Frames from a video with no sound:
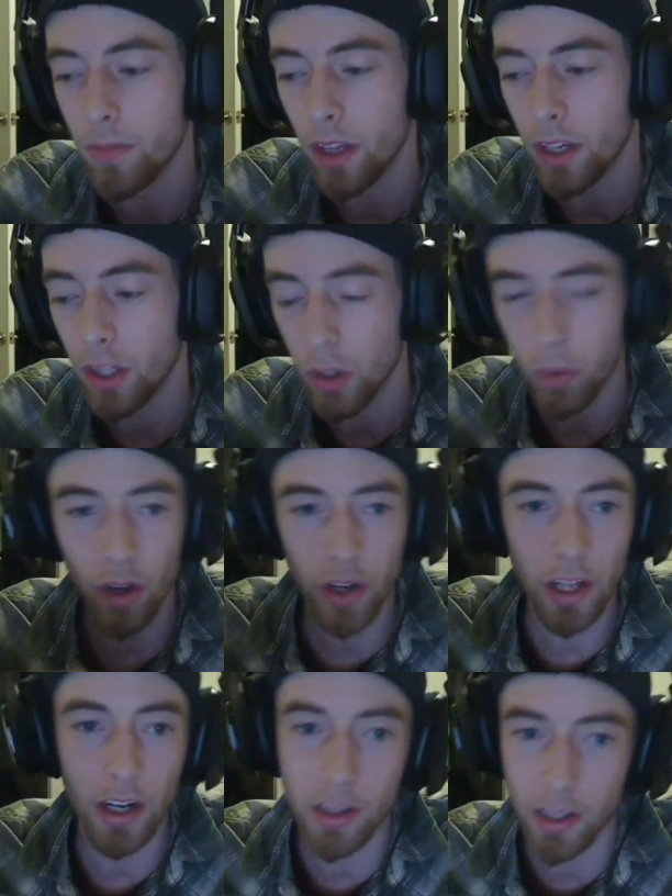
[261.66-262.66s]
You will
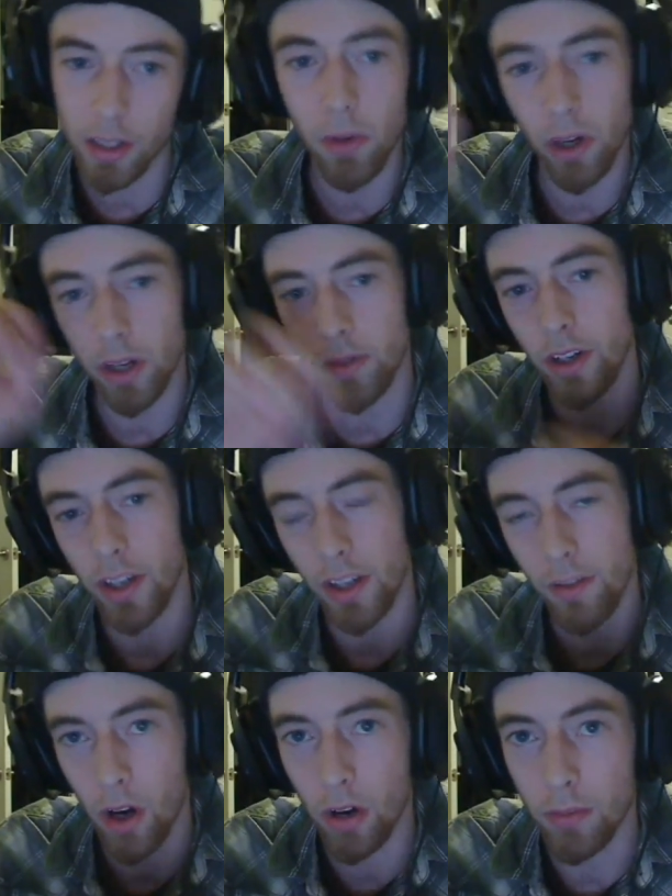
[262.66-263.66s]
get a little more community
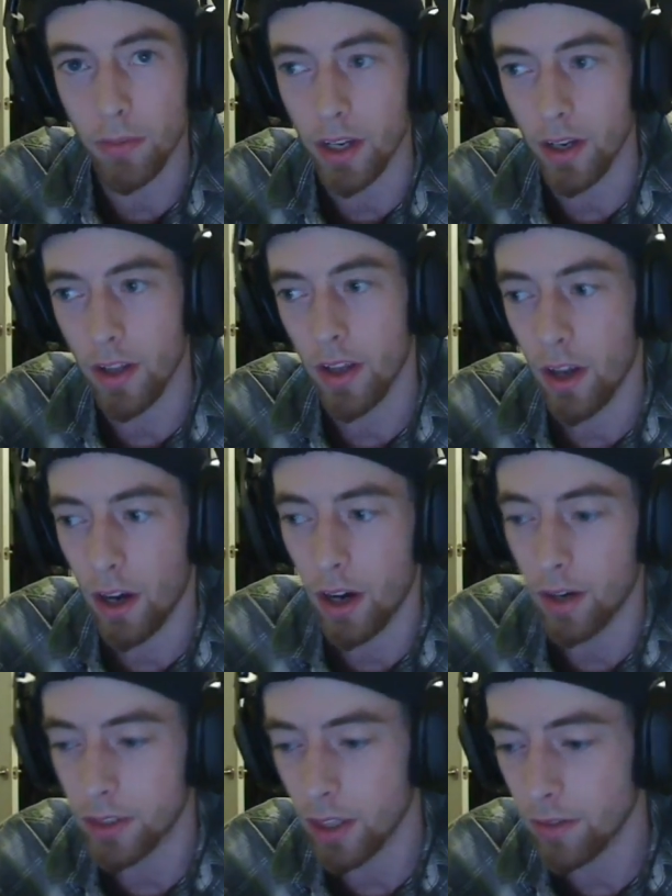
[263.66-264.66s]
involvement.
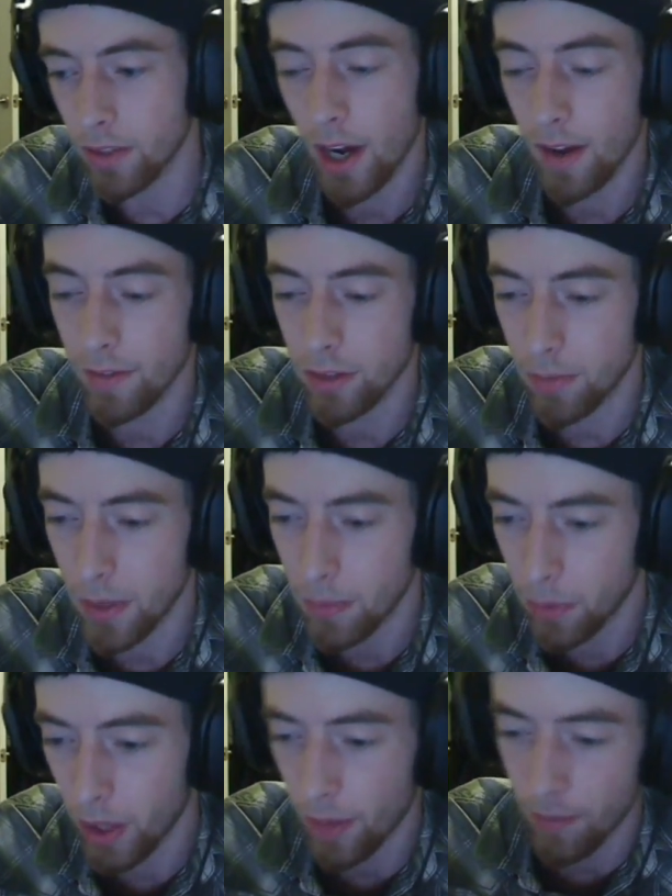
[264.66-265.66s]
Sometimes
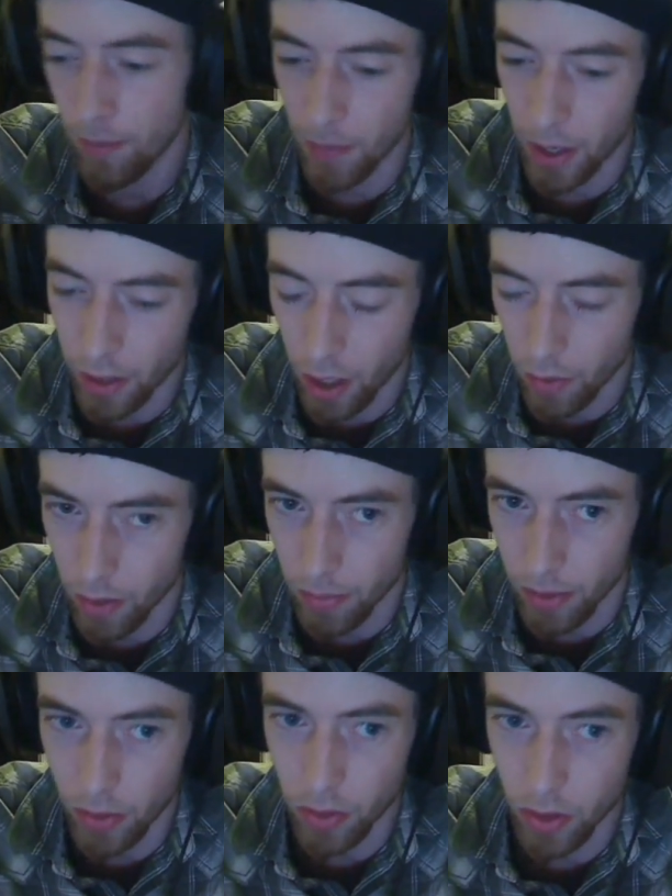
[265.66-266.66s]
people that might not want
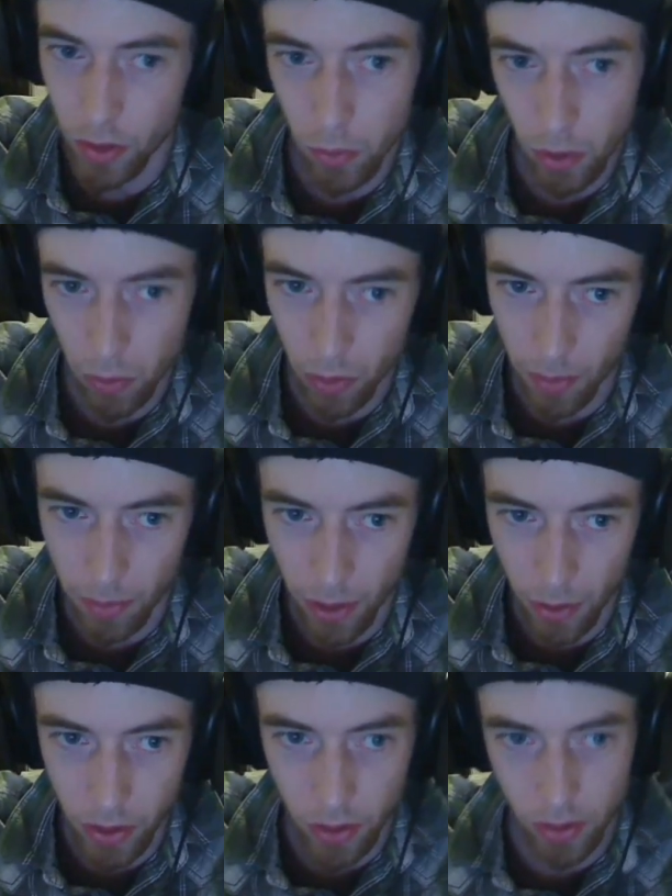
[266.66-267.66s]
to play with you will want to
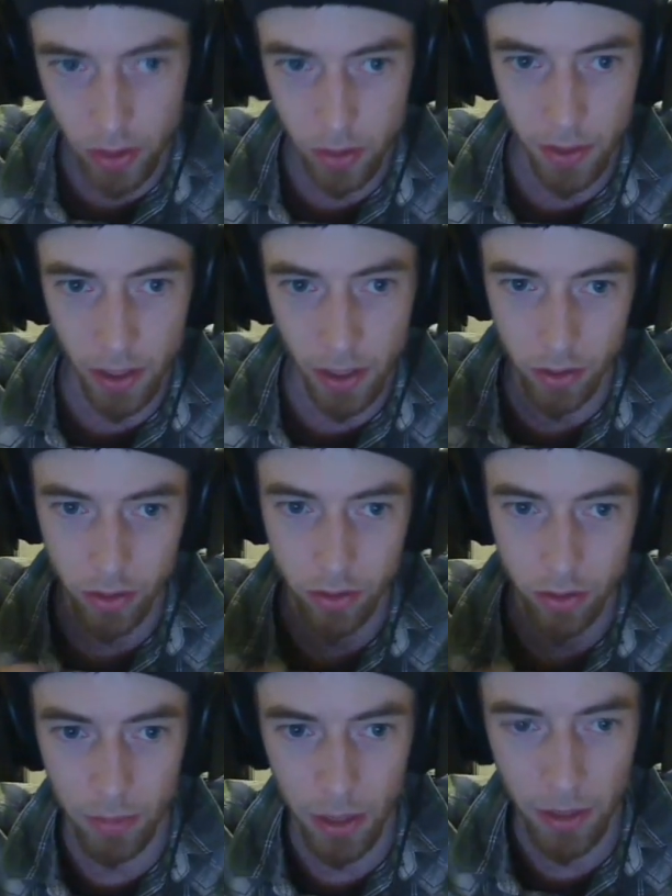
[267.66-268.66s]
play with you just because you're
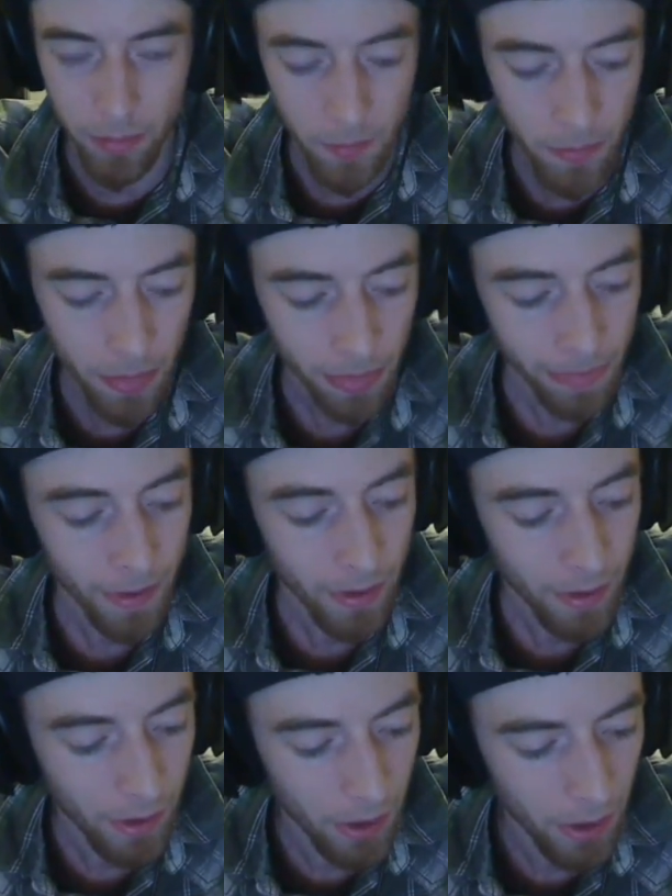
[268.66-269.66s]
streaming.
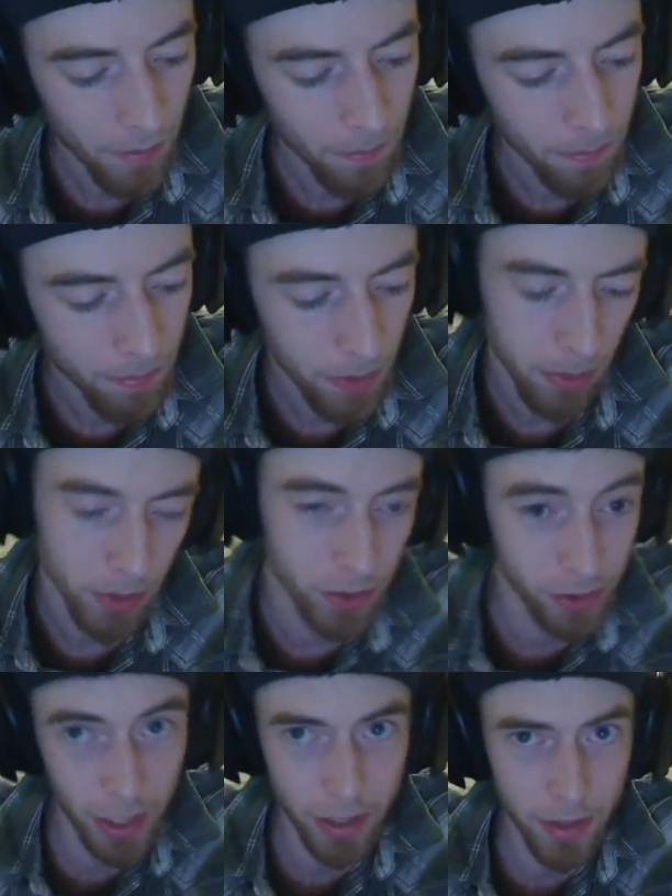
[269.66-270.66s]
People
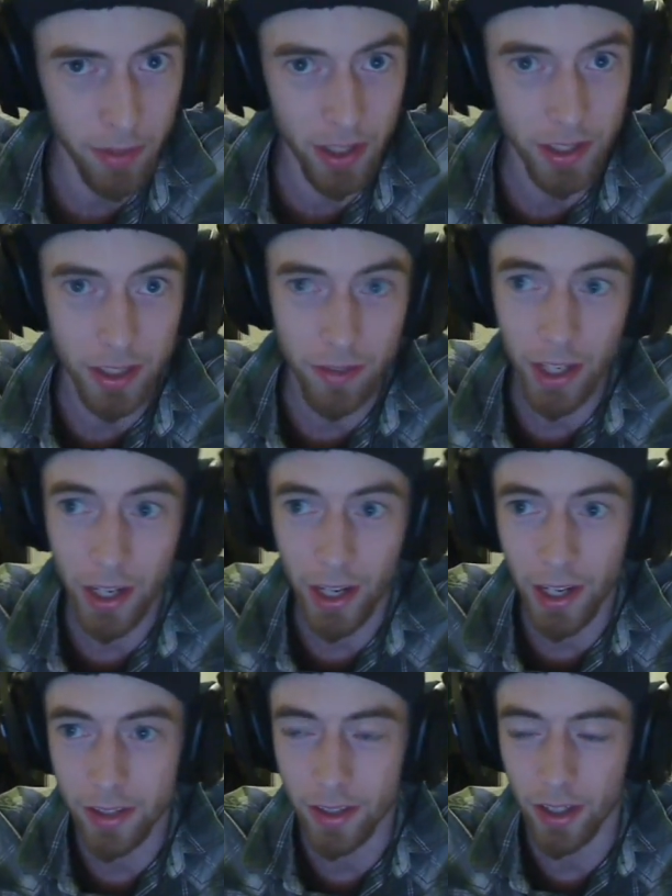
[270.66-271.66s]
just like to be on TV, I
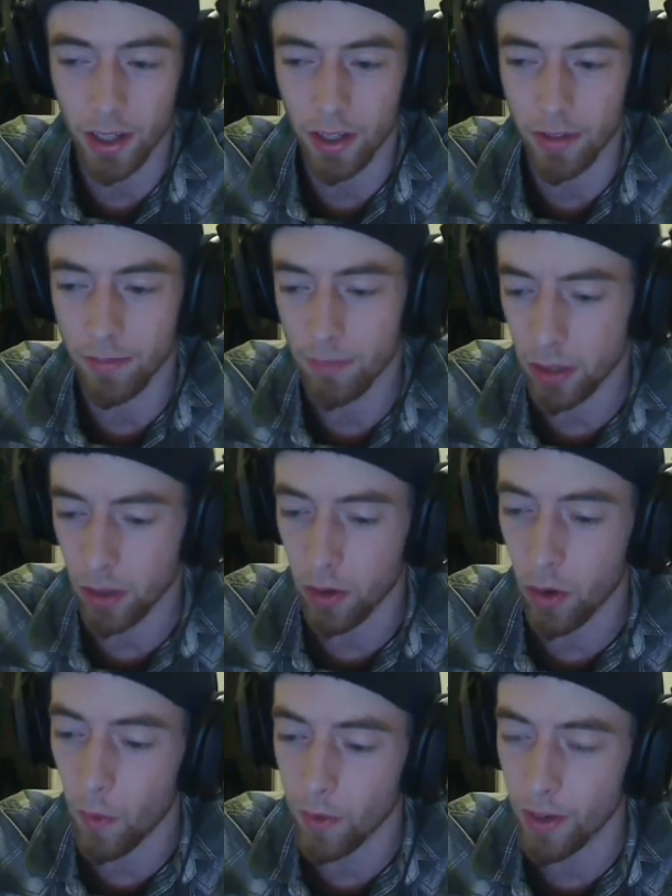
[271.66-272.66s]
guess. But
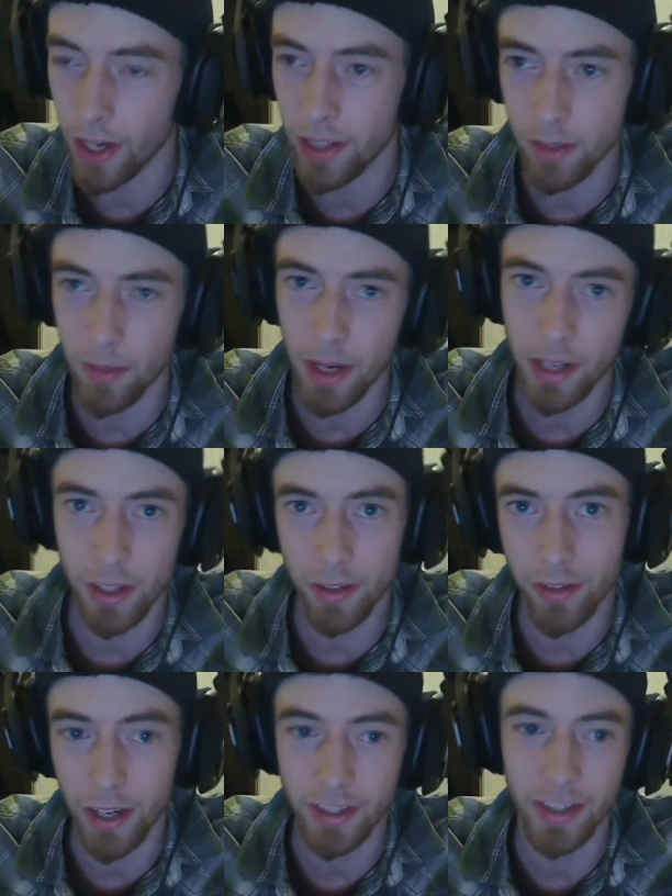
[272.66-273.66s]
don't overestimate the
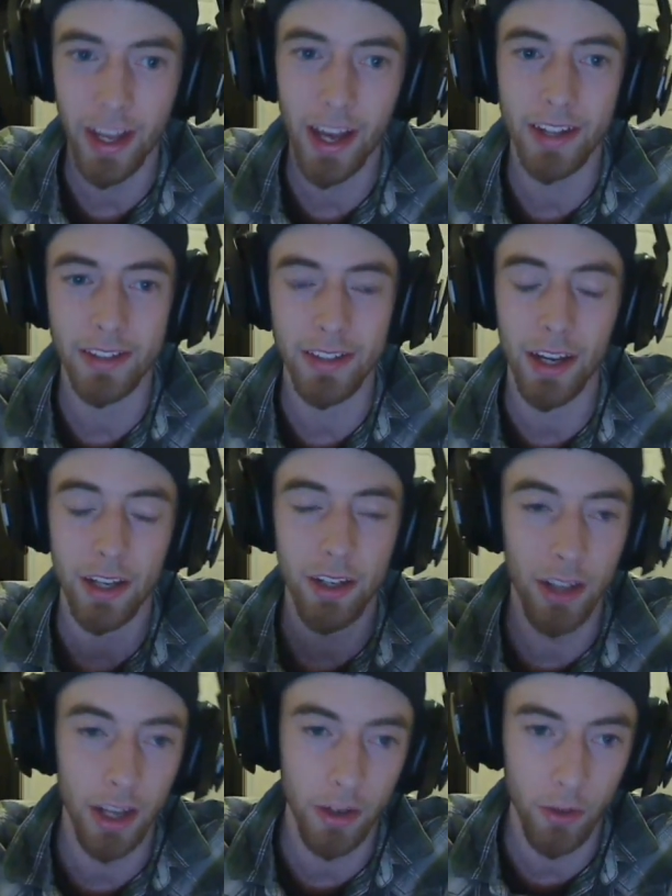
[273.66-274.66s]
effect of that. It's not
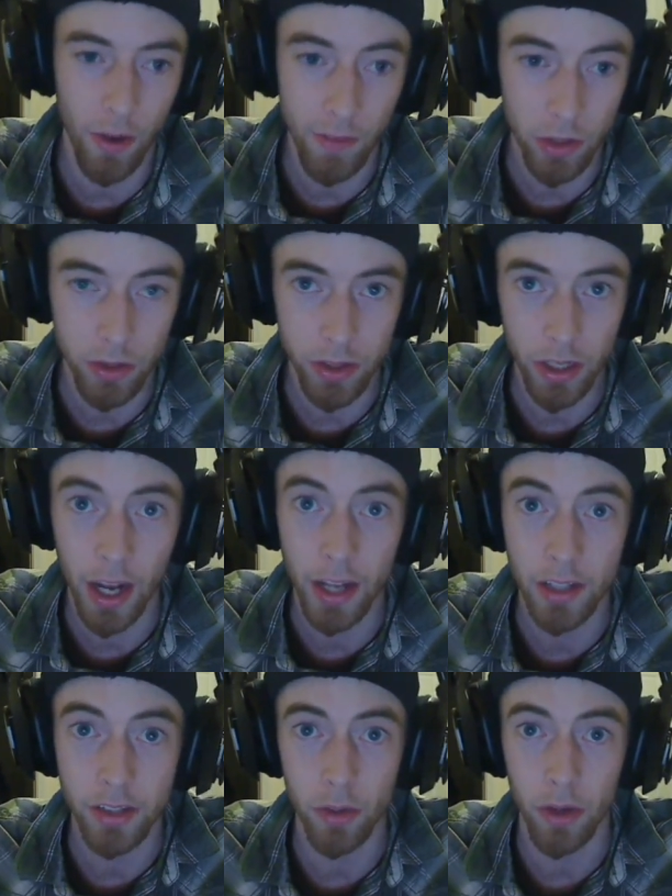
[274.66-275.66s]
going to like
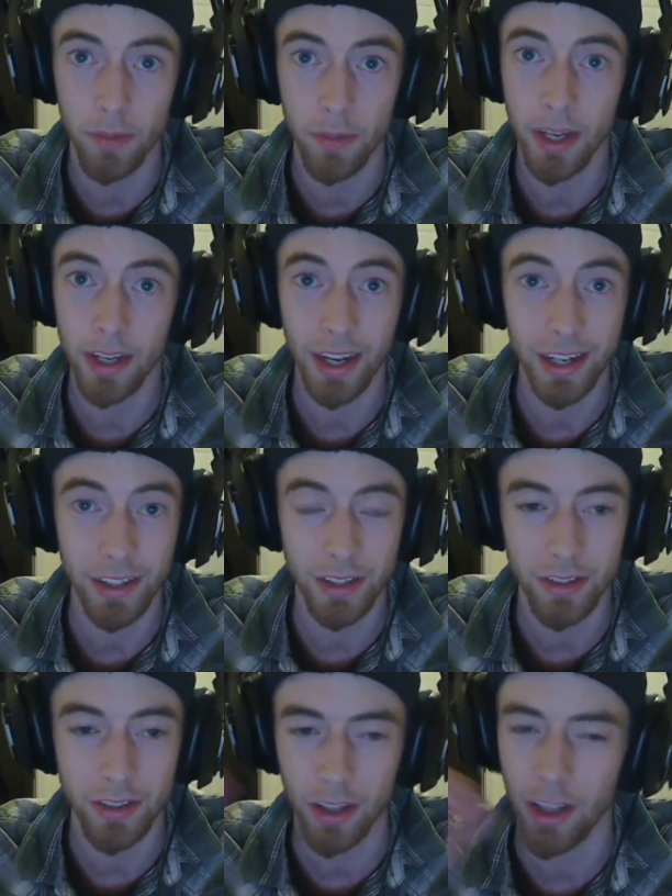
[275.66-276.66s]
revolutionize the way you make
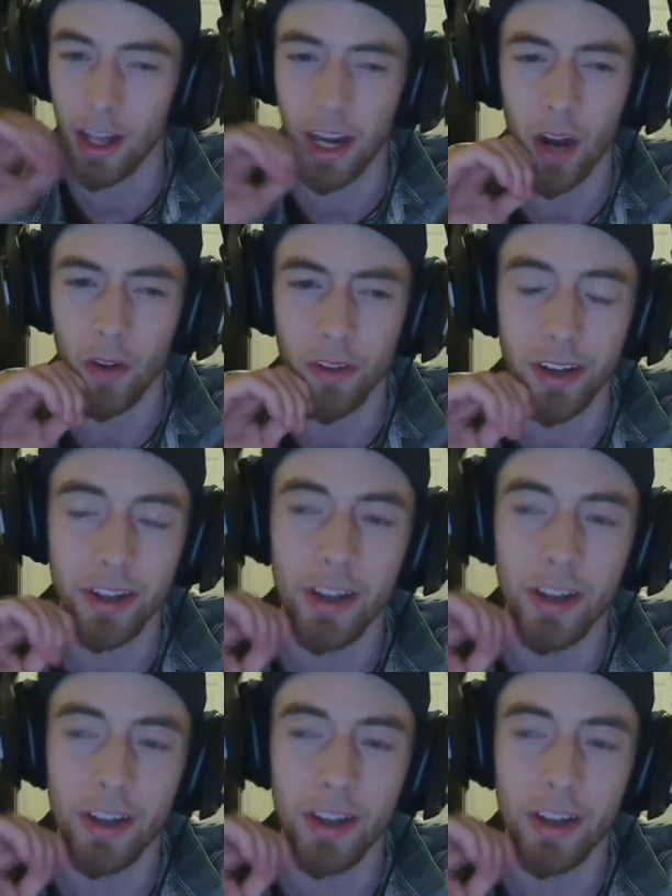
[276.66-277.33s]
connections online, I don't think.